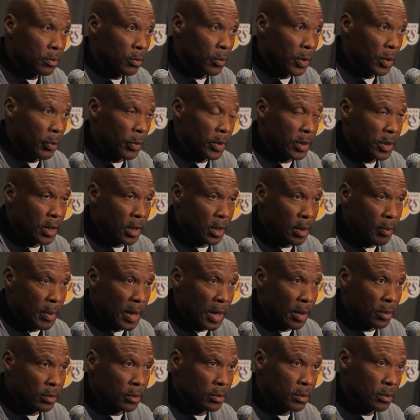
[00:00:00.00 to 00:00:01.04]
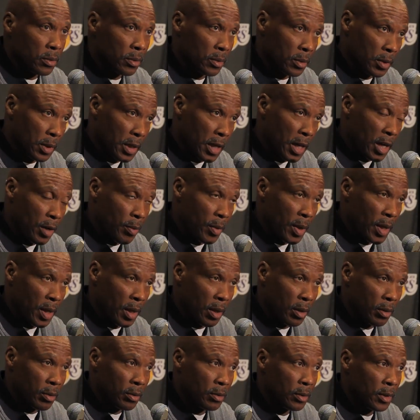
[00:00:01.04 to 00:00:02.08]
when we took him out, came
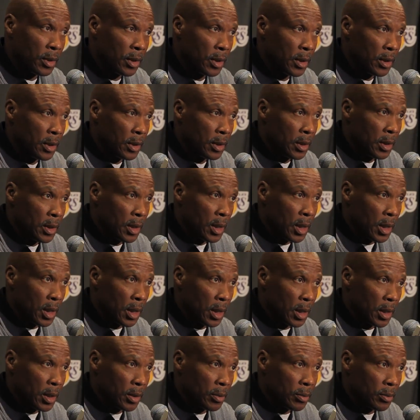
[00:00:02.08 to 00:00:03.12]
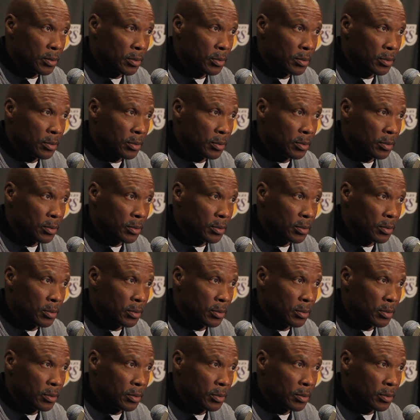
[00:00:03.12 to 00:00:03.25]
in, uh,